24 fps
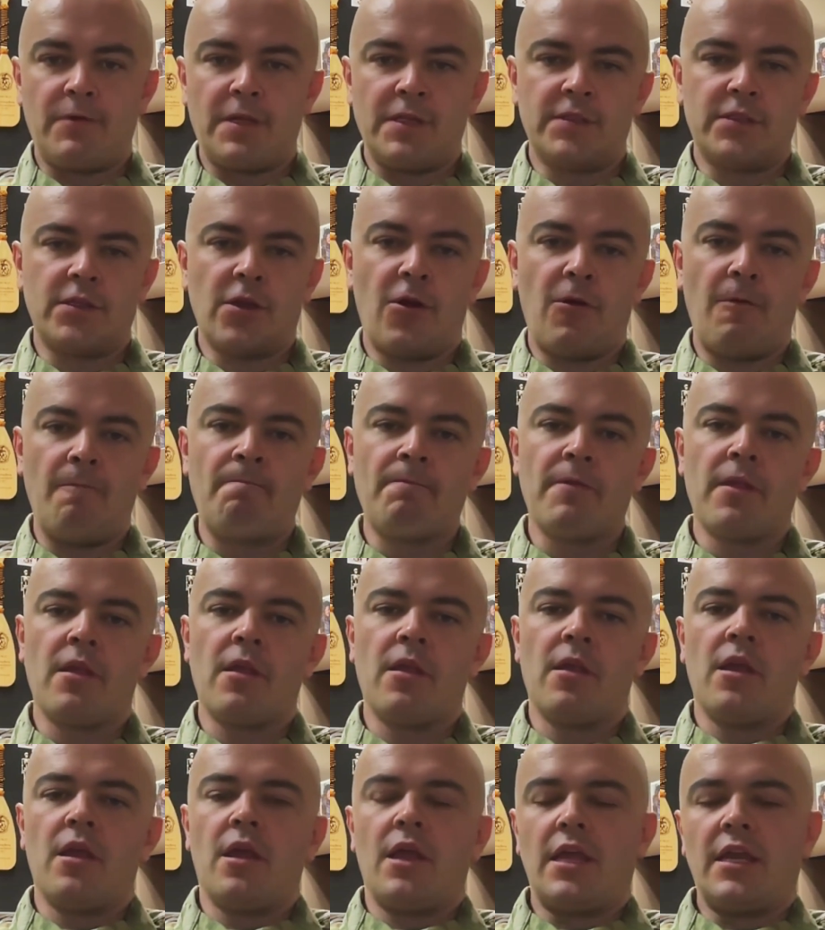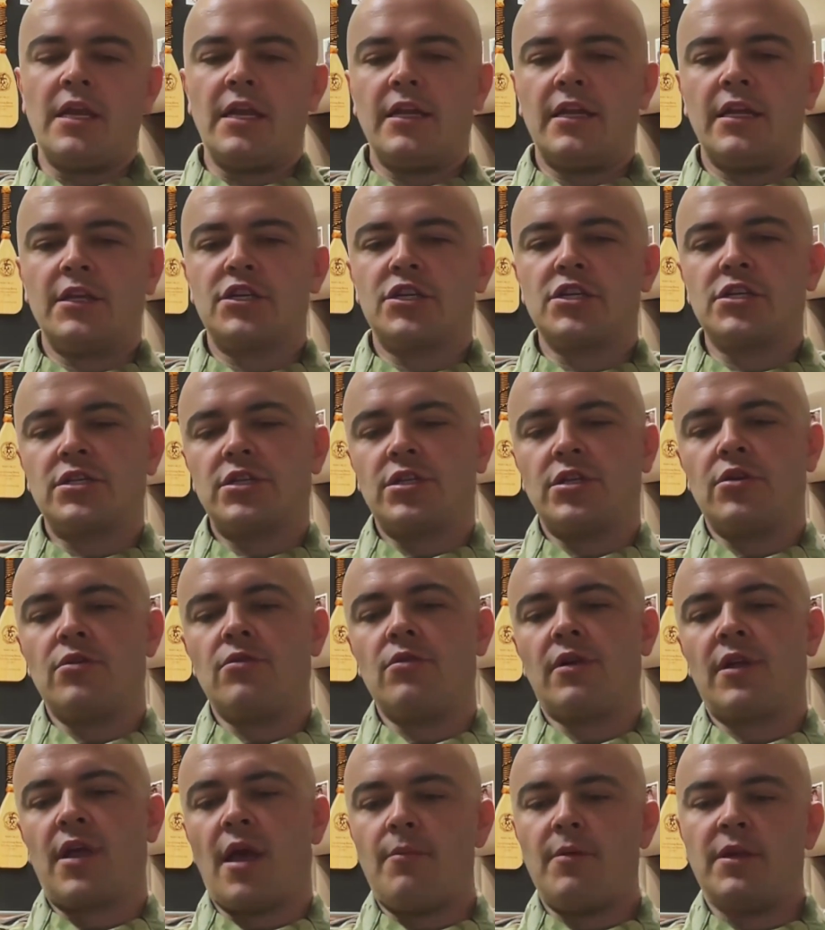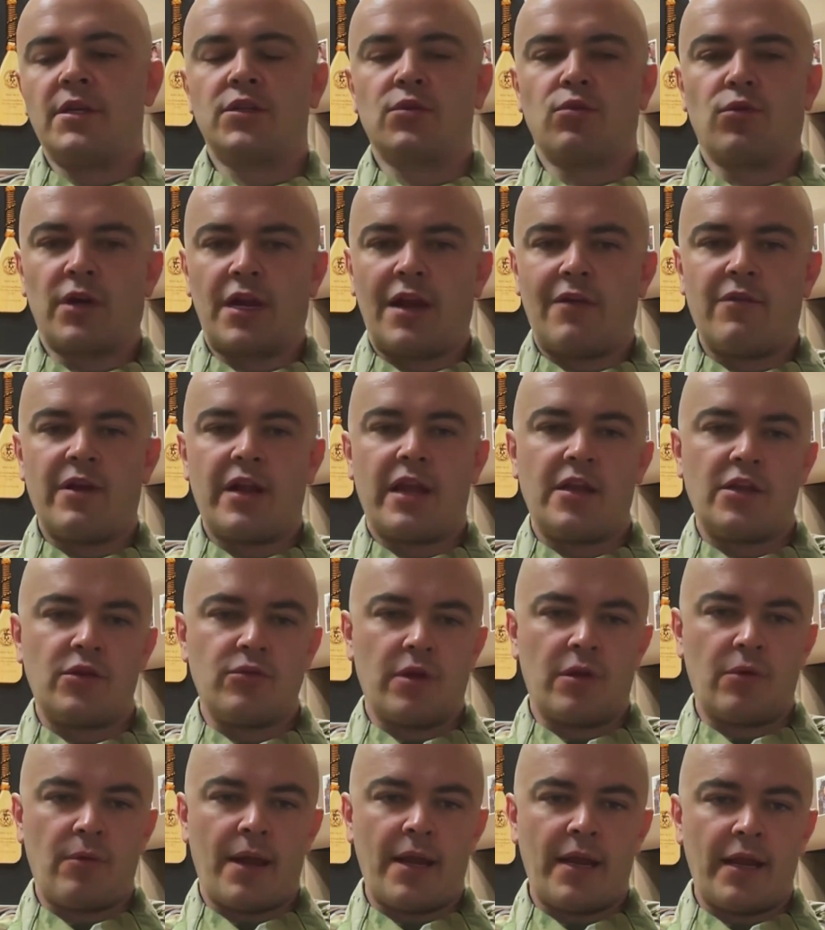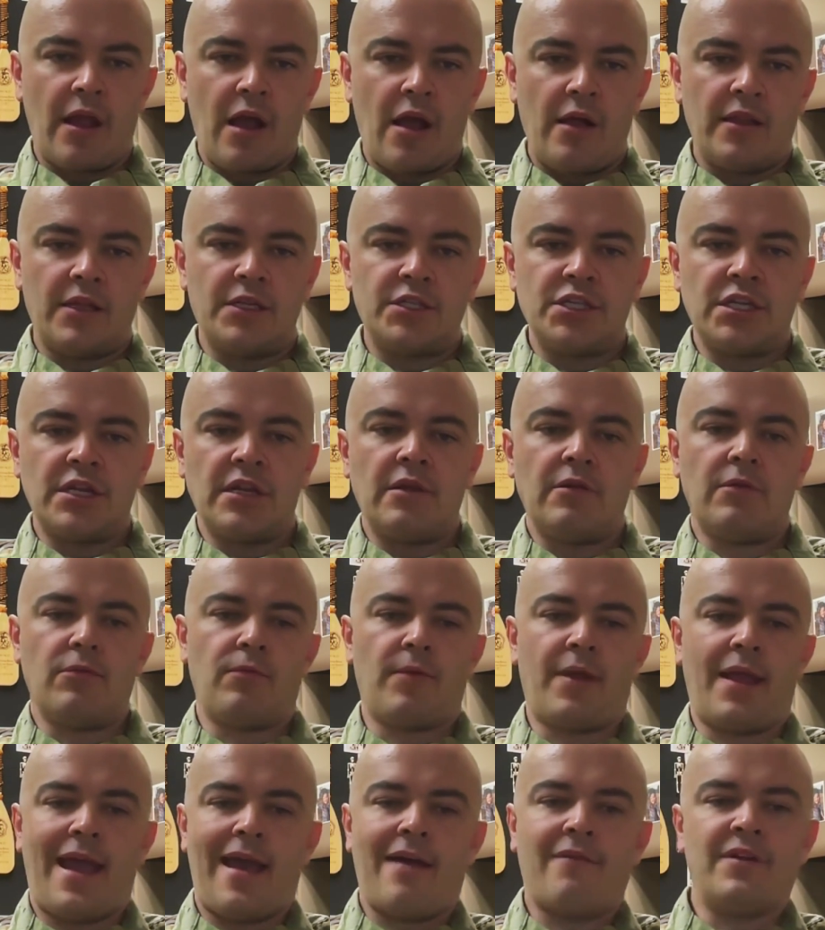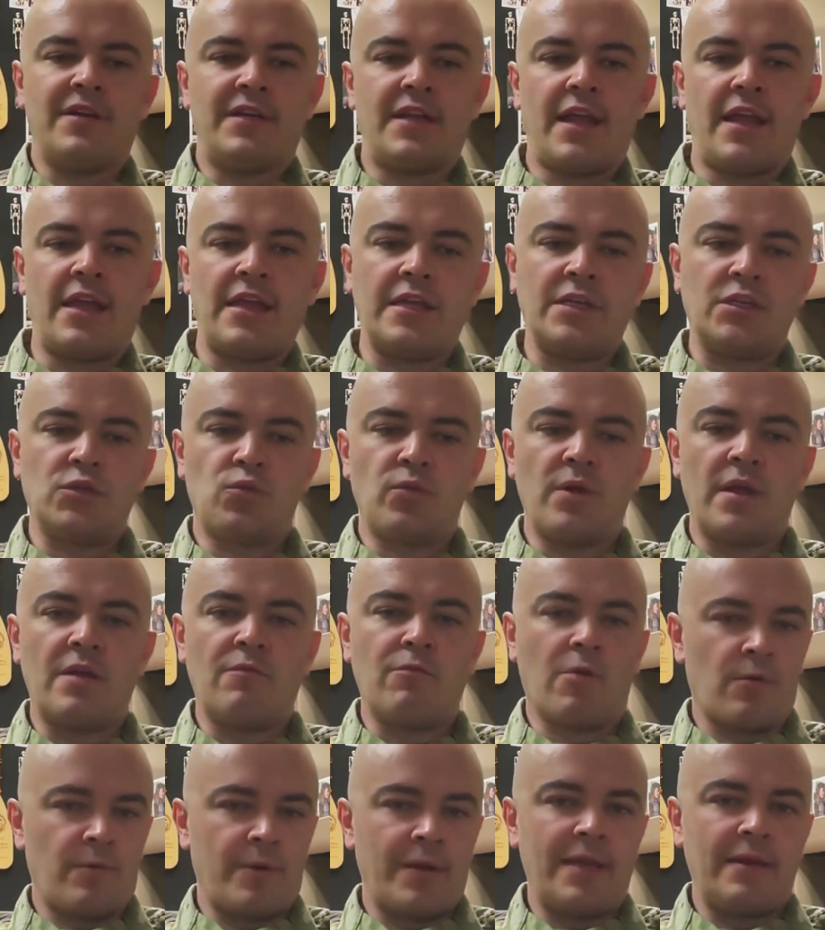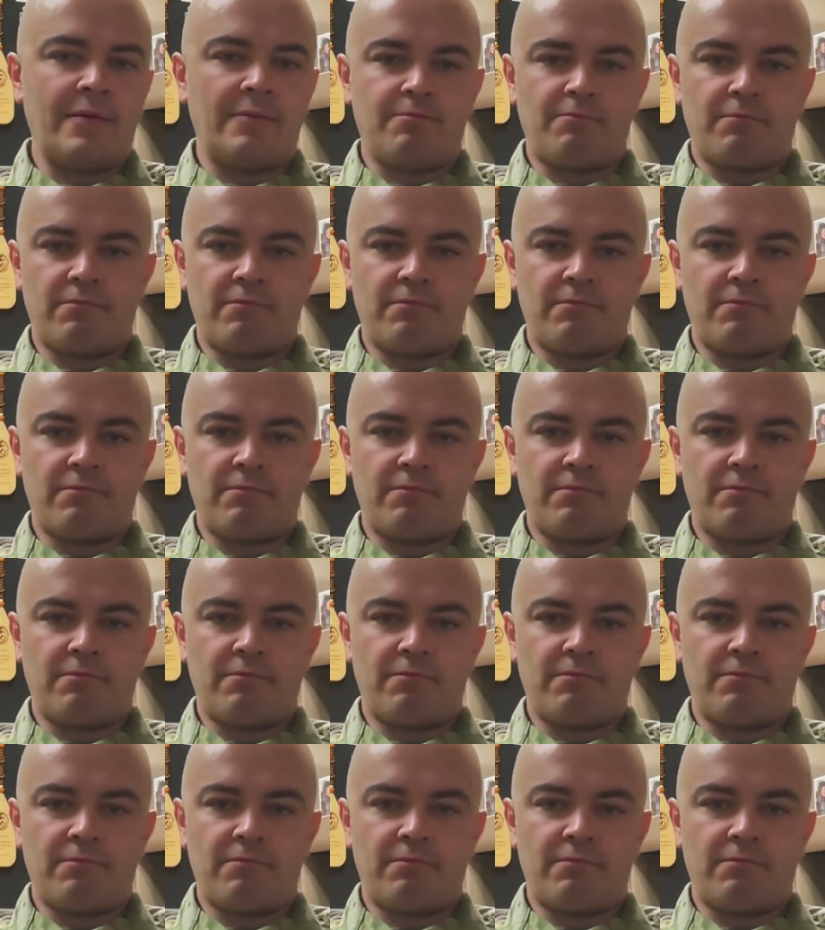And so in addition to coming to work every day and doing radiology, we have a day each week where we